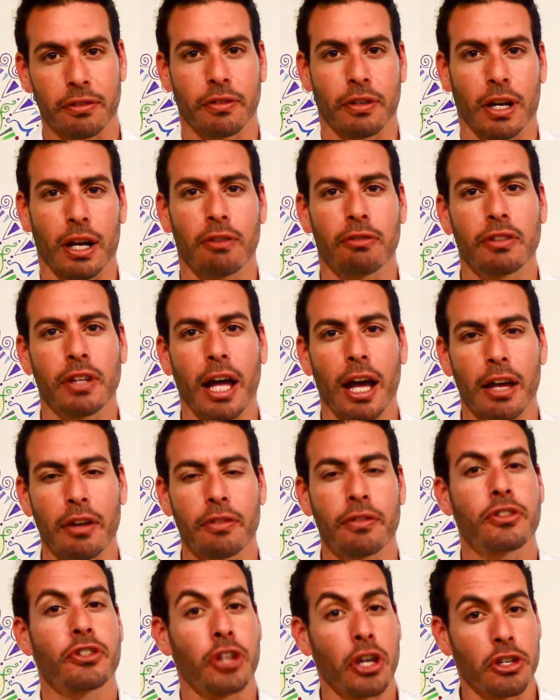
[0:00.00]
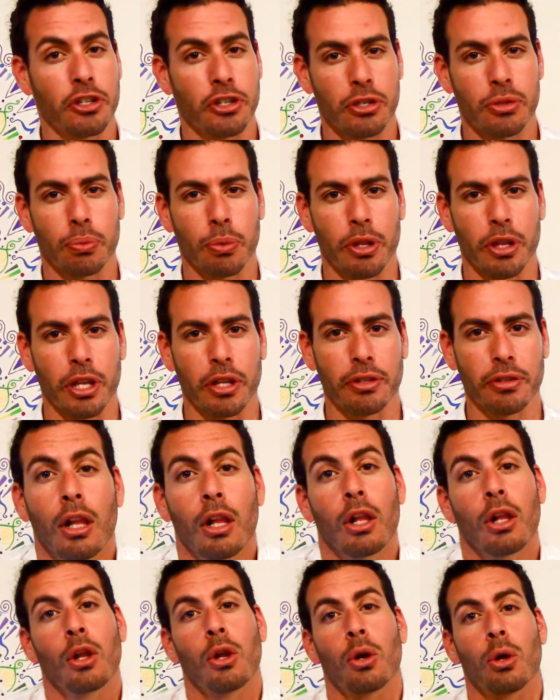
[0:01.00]
of life changes with
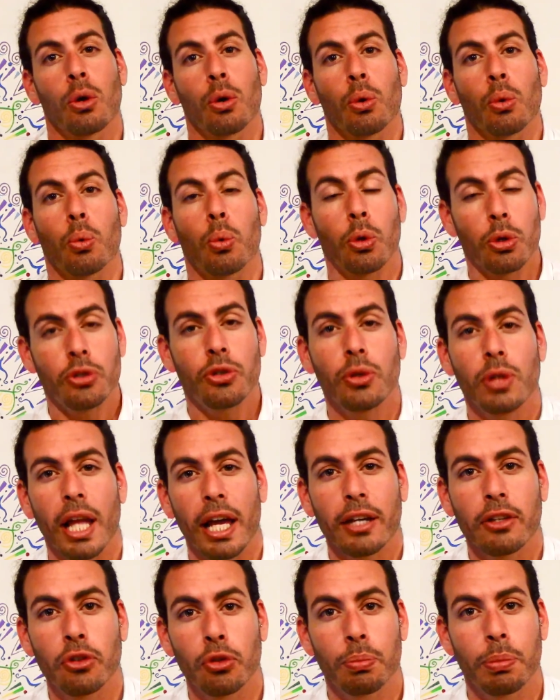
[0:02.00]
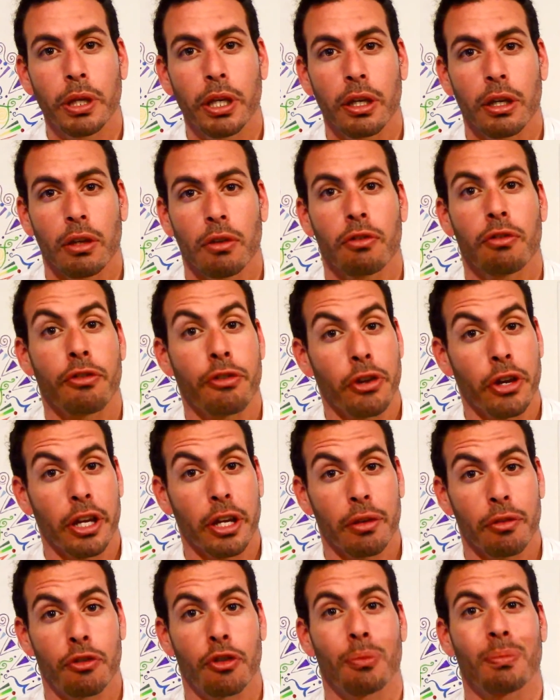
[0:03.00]
it. Would you like to be free
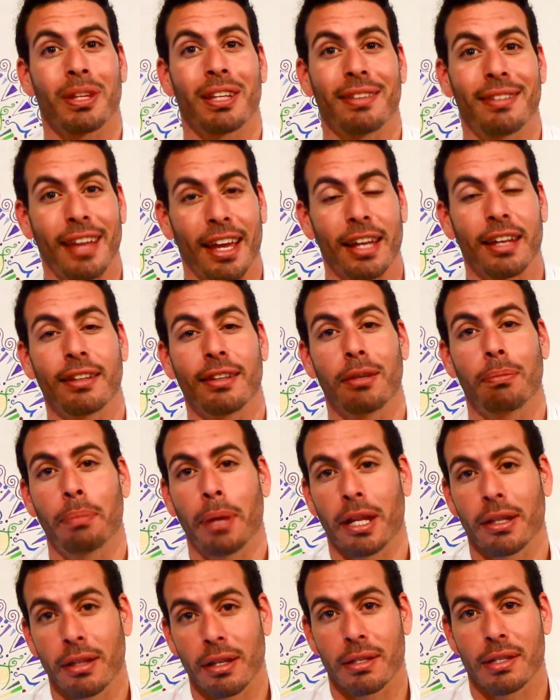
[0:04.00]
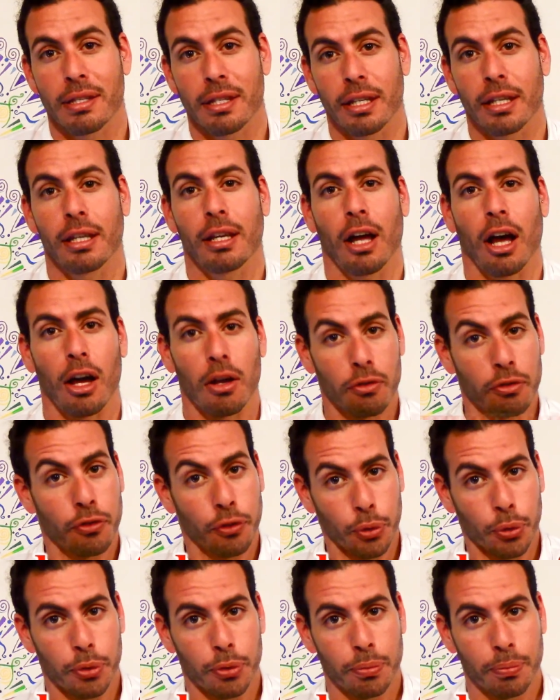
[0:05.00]
from the daily dependency on
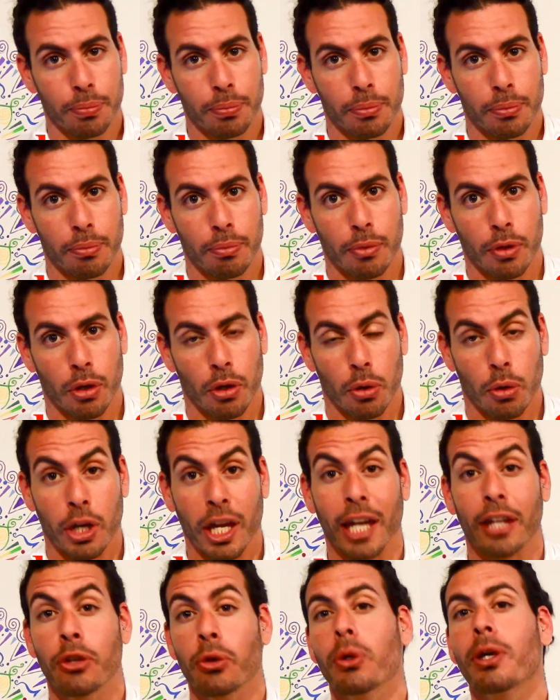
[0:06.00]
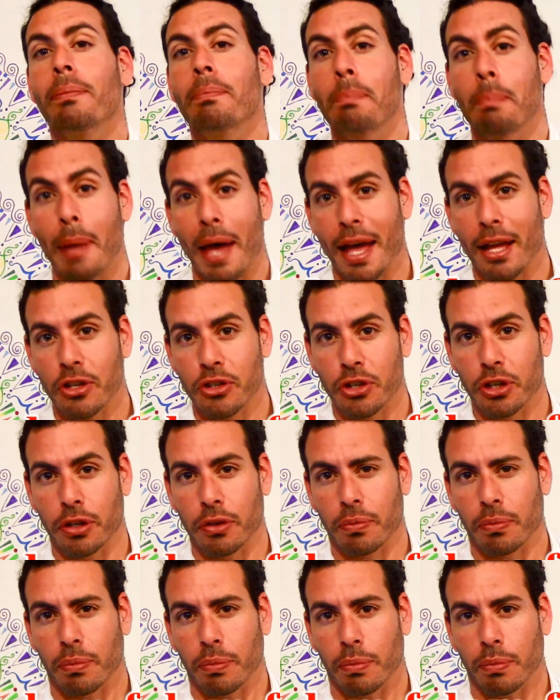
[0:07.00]
food? Can you imagine
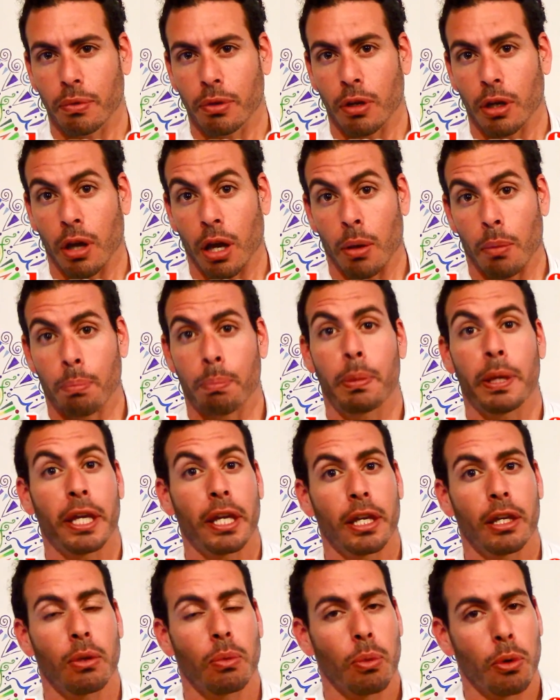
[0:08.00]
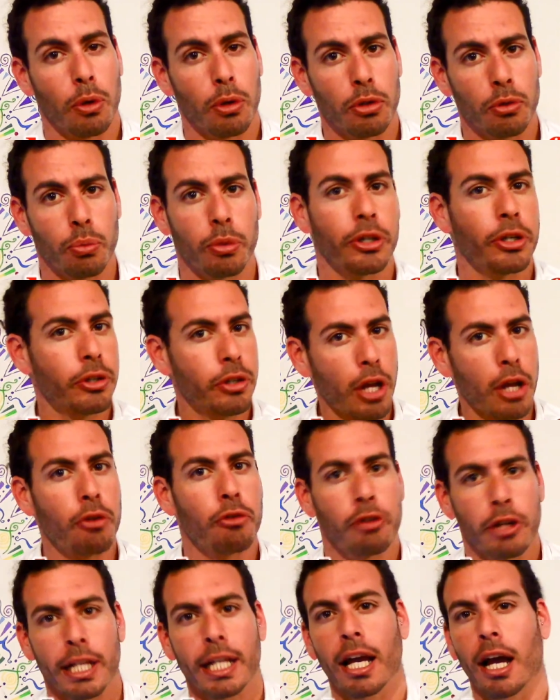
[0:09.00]
being in a world where you're not
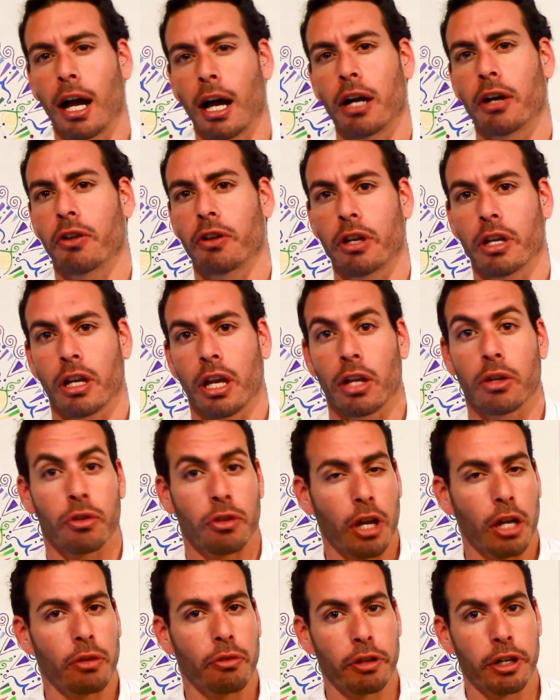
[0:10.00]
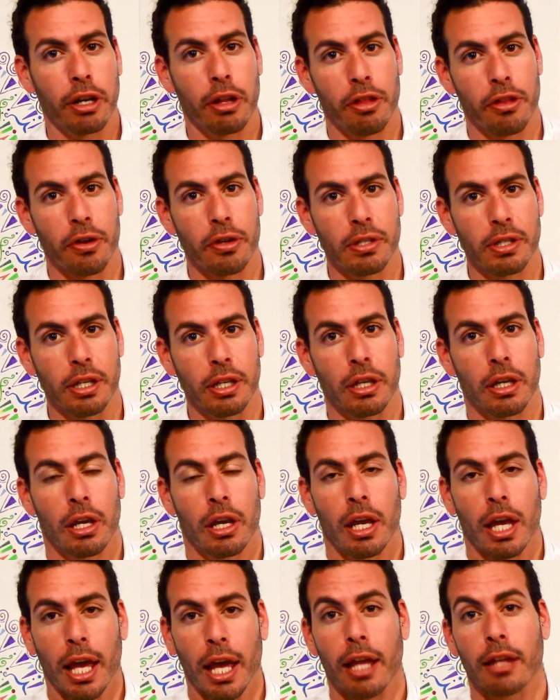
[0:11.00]
really hungry and you're not really thirsty,
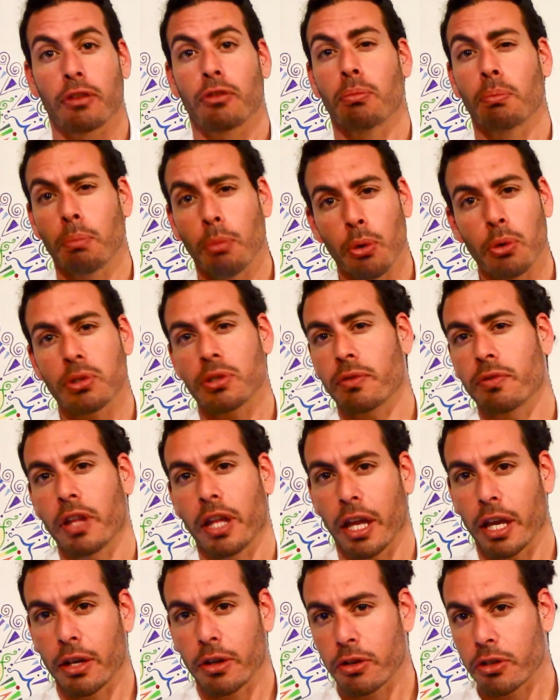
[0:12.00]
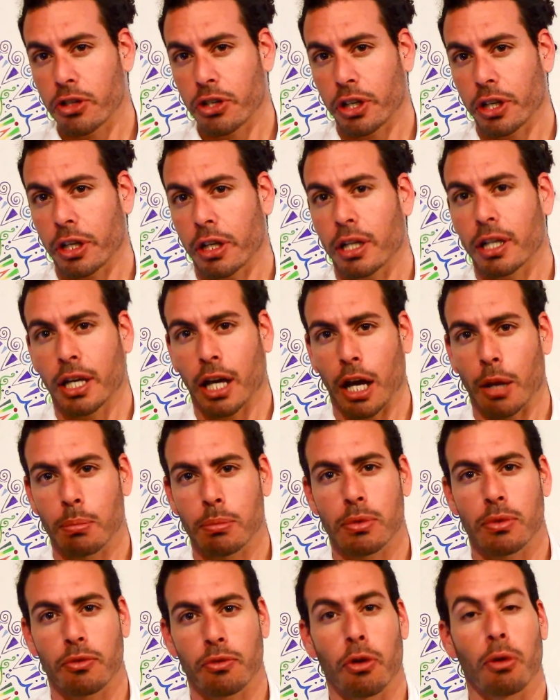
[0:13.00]
and most of the energy
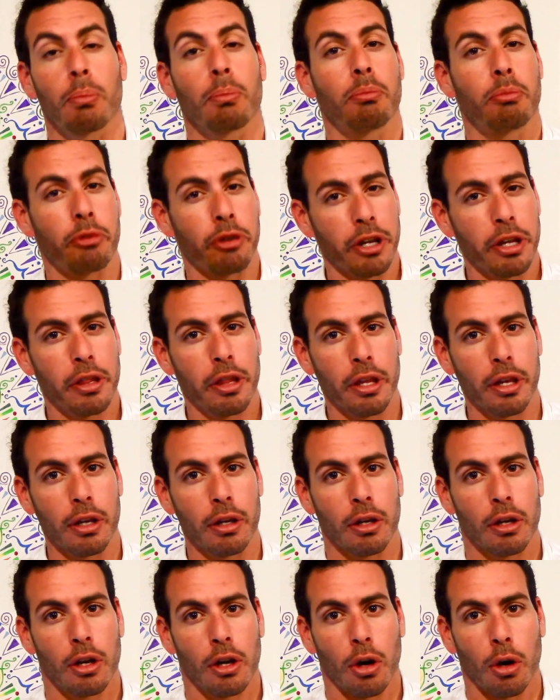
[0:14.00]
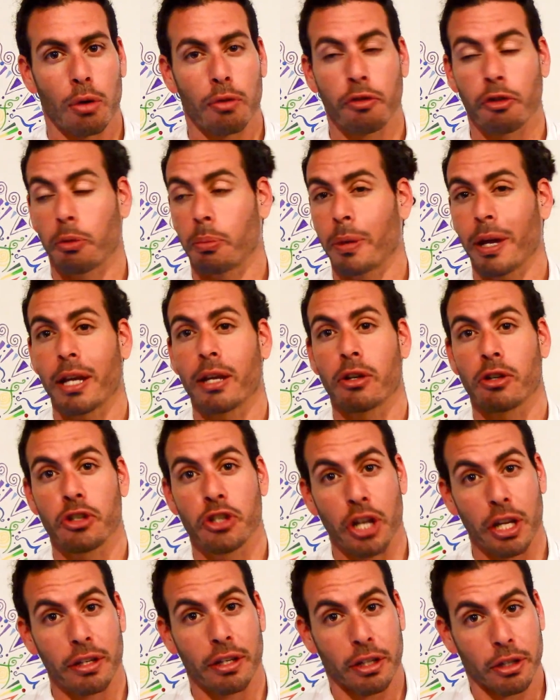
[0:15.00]
comes from breathing or from
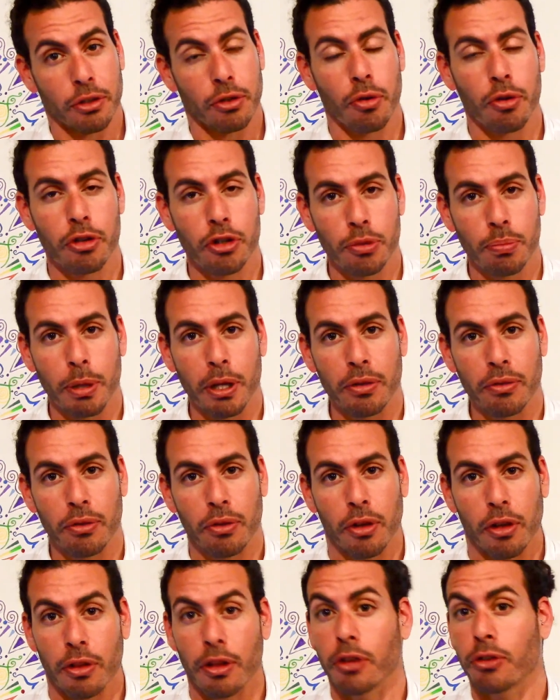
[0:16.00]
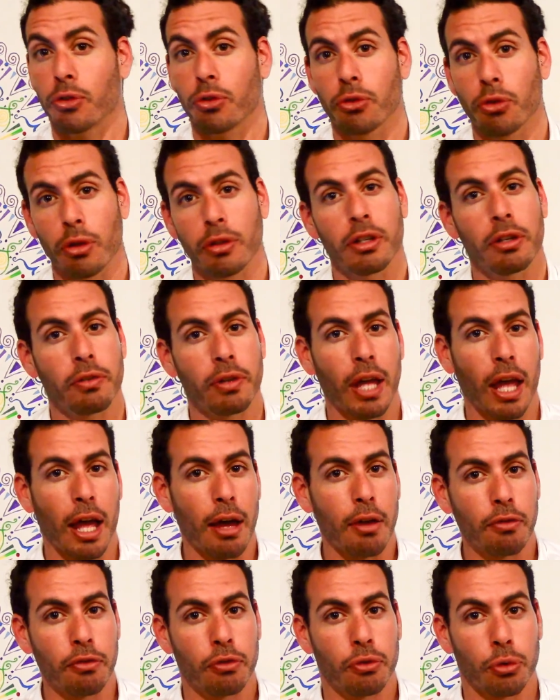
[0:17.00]
energetic nourishment that you don't even
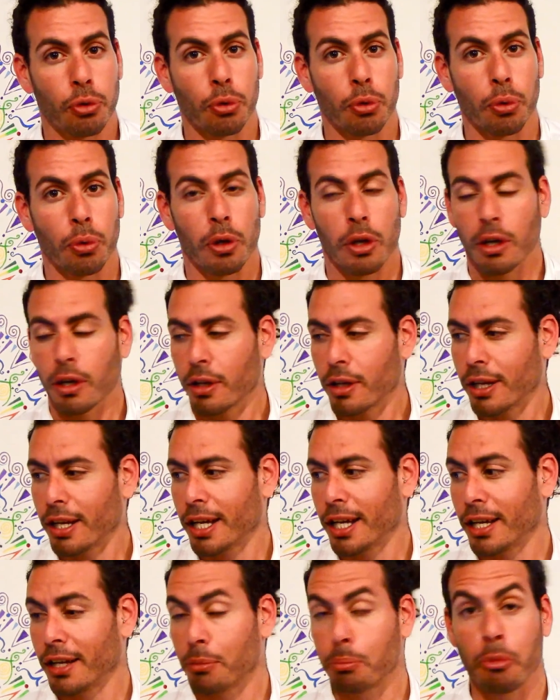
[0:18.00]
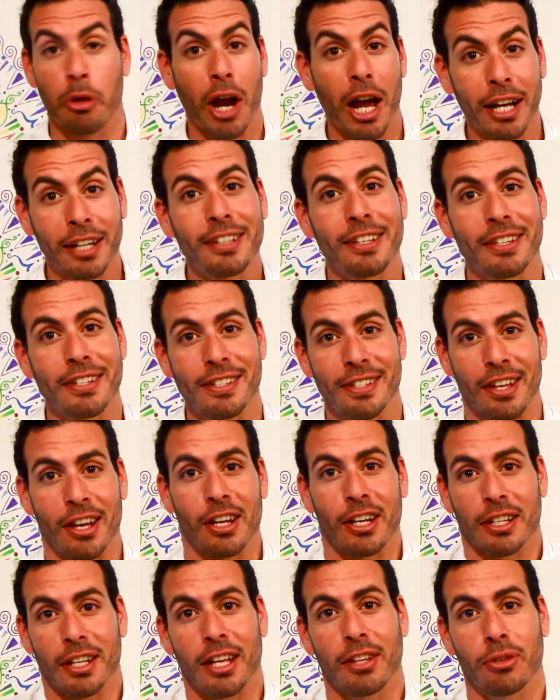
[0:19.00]
have to practice on a
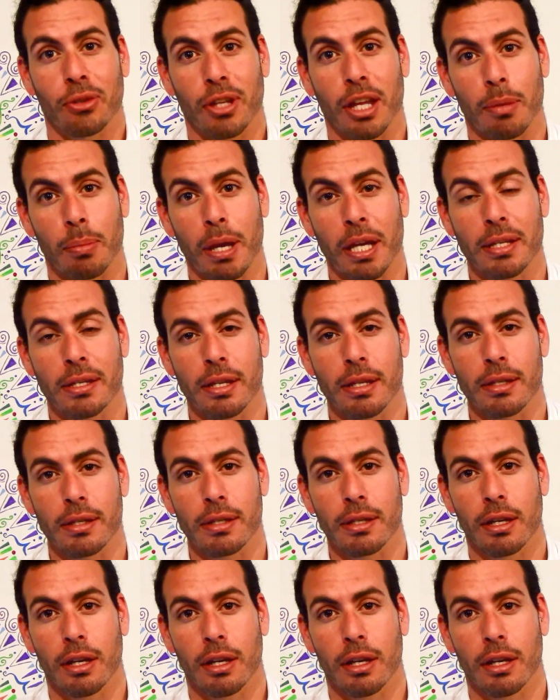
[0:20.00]
day-to-day basis?